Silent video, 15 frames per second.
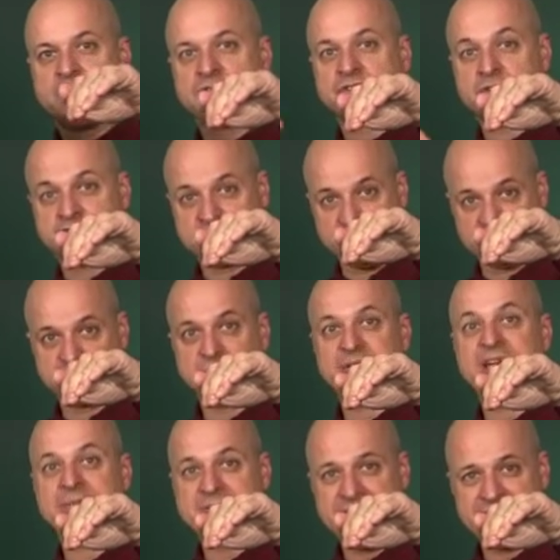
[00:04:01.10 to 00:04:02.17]
So it starts to
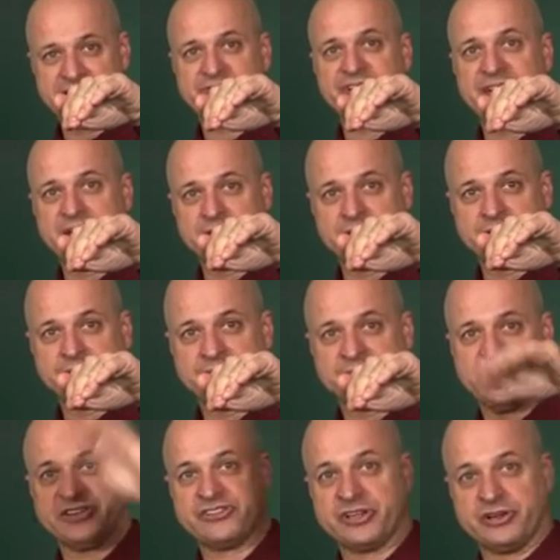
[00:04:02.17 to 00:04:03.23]
become negative again.
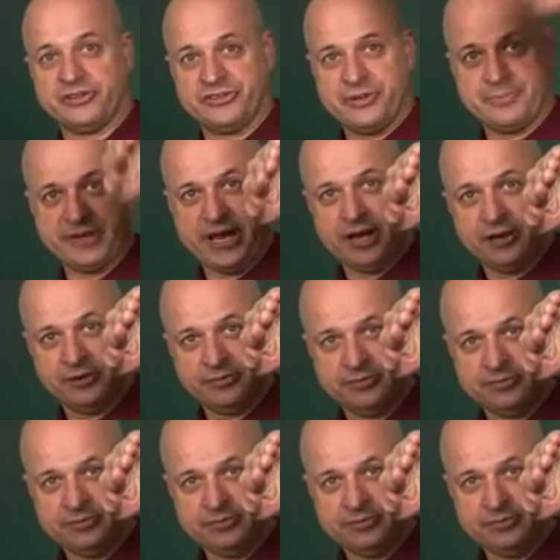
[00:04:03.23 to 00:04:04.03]
That's a little dip down.